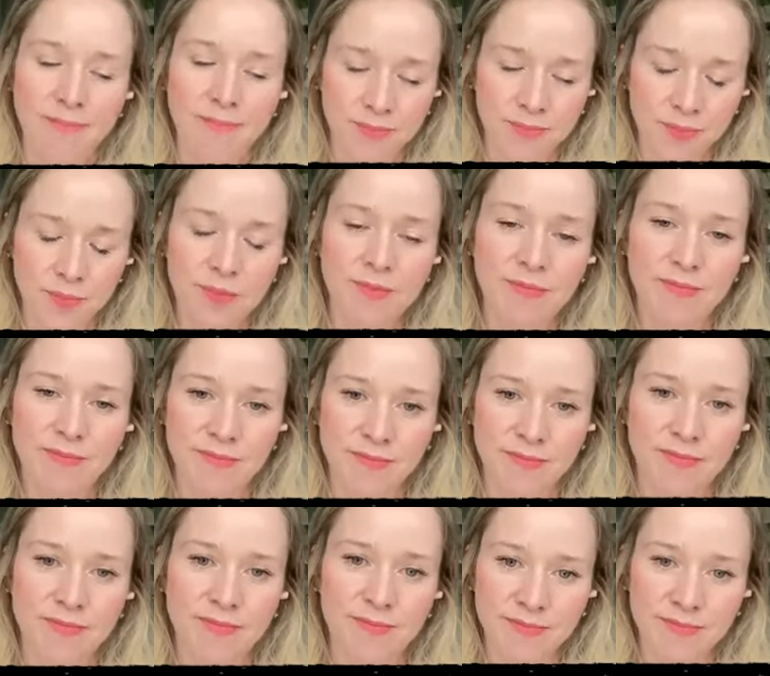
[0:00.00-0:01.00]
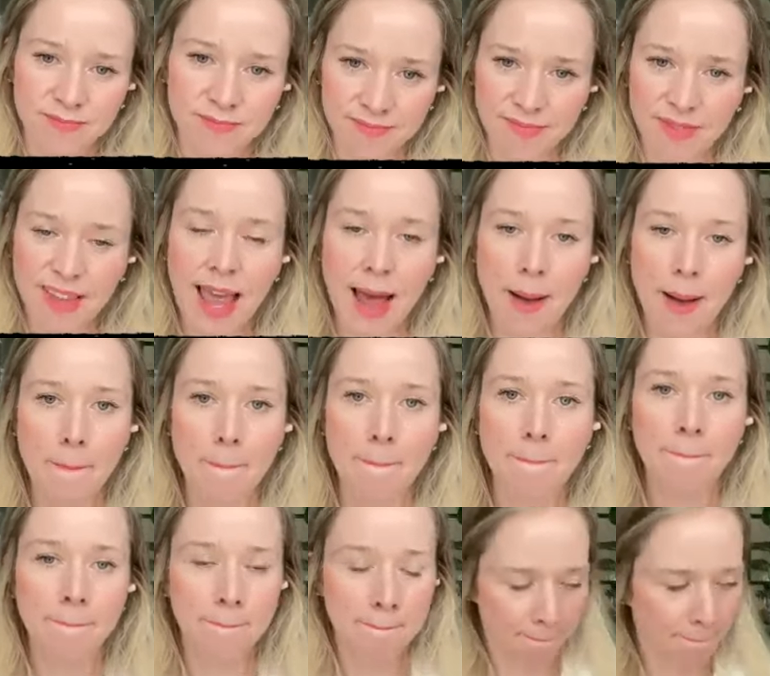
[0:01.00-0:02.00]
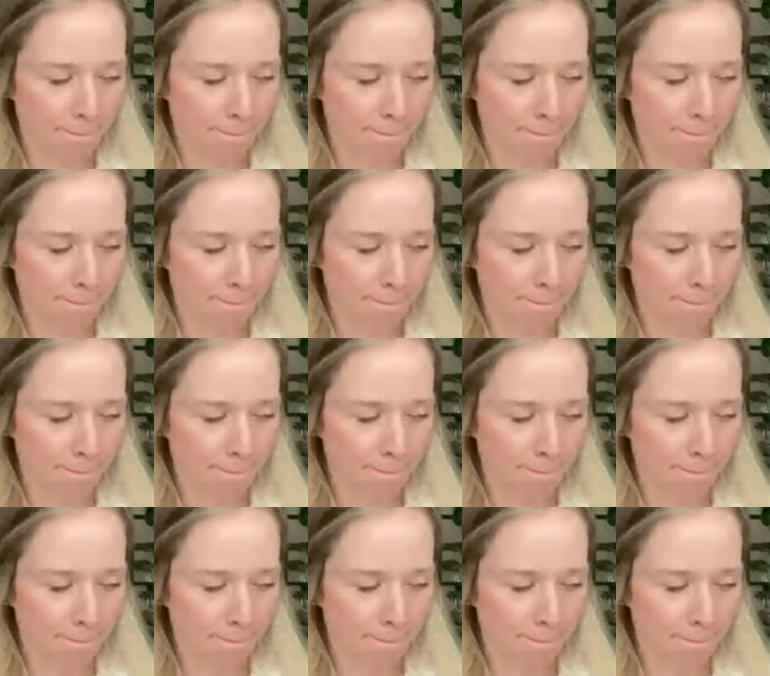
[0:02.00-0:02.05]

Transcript: And I think as an acquirer,